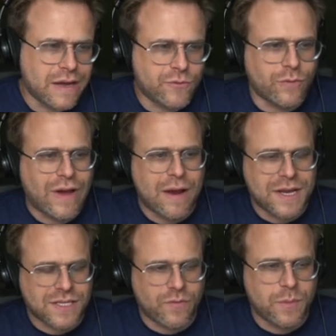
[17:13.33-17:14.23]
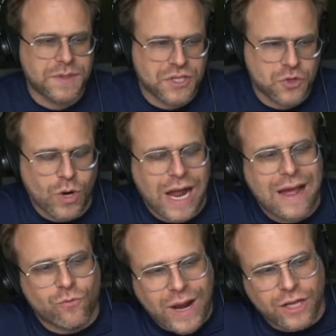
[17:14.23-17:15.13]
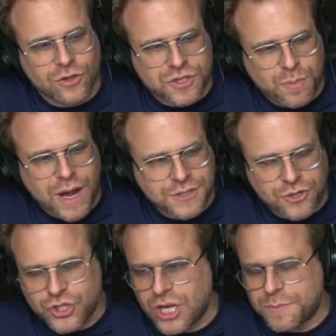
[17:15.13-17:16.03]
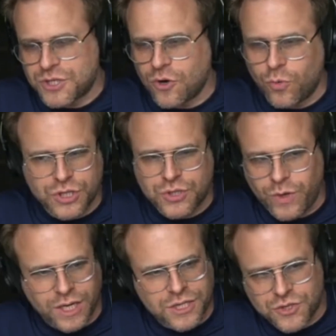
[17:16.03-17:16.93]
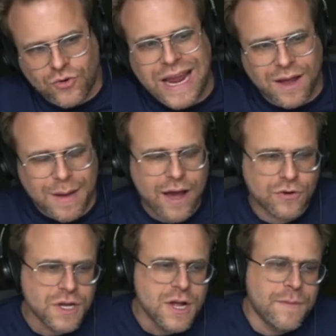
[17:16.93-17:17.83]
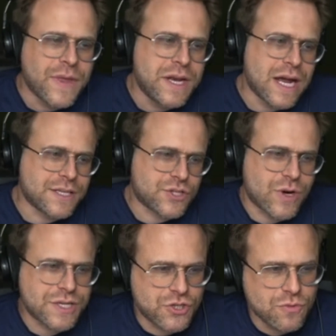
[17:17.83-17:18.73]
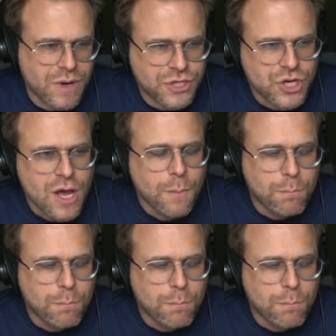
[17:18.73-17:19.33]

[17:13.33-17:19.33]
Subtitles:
enough to have gotten myself in a position where I have regular sponsorship. So we can just crank them out and not stress too much.